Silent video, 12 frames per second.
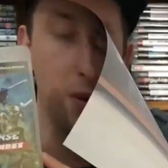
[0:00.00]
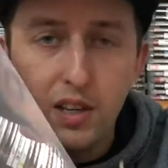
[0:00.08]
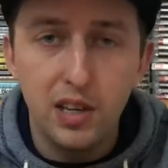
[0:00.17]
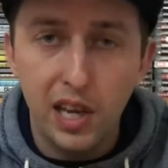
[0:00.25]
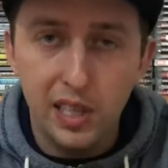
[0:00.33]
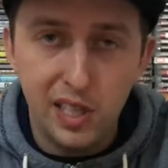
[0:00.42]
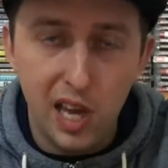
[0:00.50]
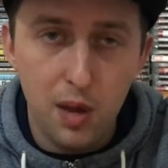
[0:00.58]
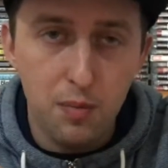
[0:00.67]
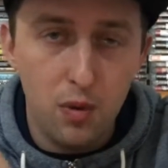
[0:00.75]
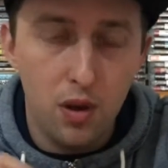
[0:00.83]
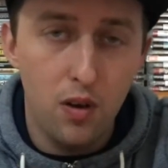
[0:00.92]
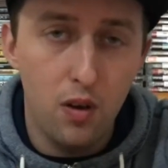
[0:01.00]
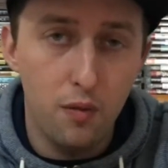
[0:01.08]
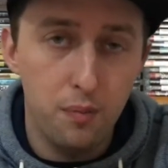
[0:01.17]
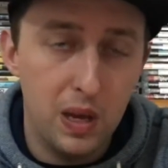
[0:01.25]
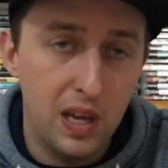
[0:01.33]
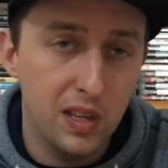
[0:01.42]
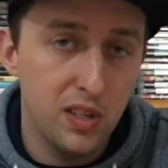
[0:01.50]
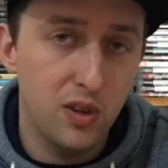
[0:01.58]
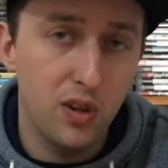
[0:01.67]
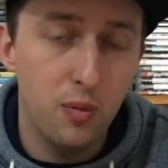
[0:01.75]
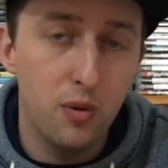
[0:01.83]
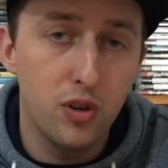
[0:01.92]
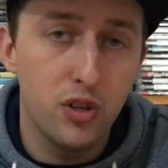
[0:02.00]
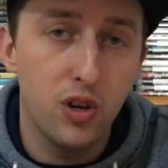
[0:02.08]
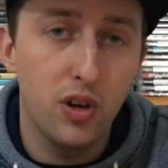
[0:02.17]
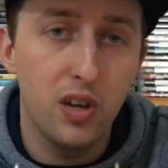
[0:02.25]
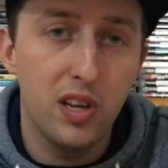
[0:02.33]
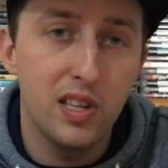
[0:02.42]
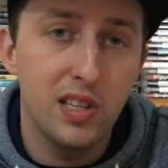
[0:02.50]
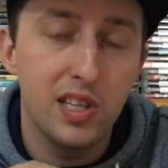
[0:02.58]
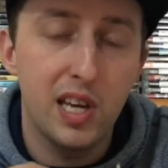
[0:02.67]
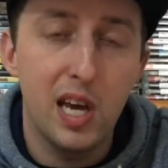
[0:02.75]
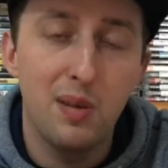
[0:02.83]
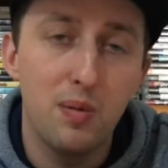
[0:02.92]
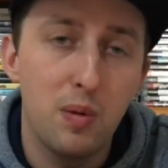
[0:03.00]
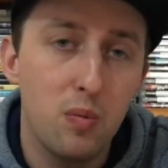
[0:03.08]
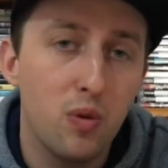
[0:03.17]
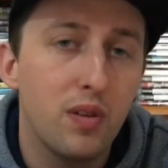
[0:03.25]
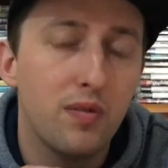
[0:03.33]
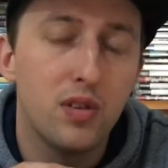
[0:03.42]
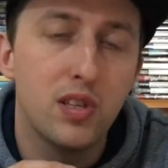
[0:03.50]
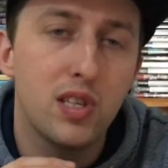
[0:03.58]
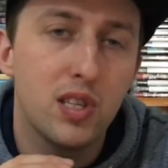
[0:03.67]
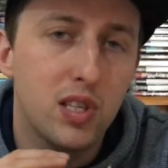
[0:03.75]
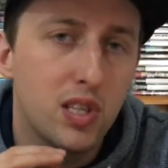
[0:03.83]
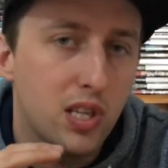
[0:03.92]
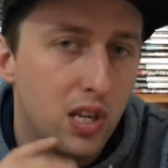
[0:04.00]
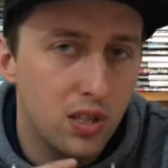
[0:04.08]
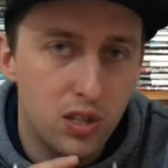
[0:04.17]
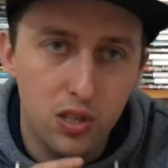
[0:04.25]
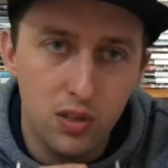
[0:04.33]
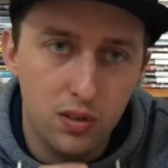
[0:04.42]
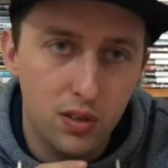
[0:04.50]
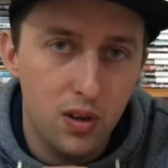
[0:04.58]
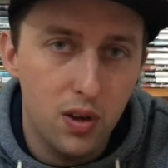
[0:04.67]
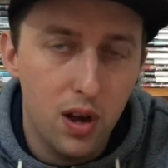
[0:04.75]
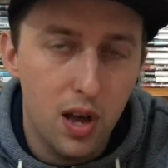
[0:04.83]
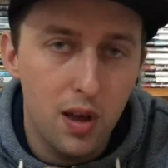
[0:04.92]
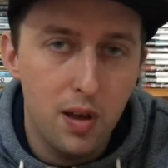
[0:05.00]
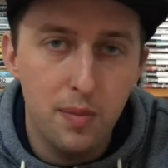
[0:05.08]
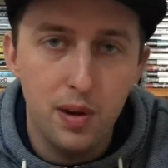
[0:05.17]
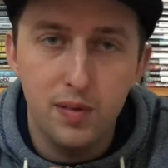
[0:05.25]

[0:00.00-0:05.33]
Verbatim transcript: Now, the next game on PS3 I want to show you is a game that I've been wanting for such a long time,